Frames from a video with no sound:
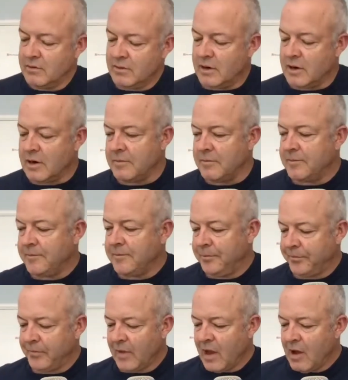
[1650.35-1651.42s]
Yeah.
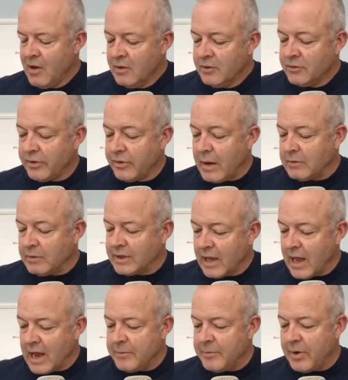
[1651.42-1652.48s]
So that was
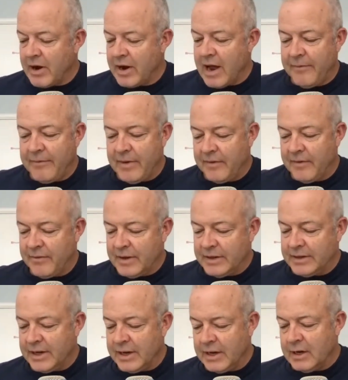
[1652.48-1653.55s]
led by
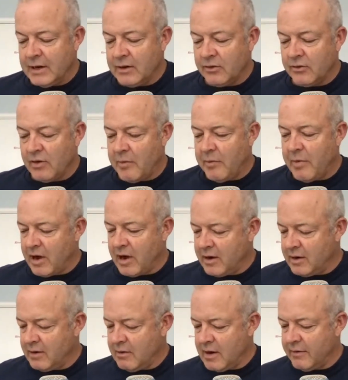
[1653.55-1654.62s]
FFVC and
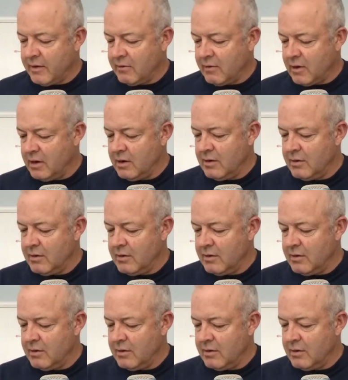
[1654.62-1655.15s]
Tribeca. Do I have that right?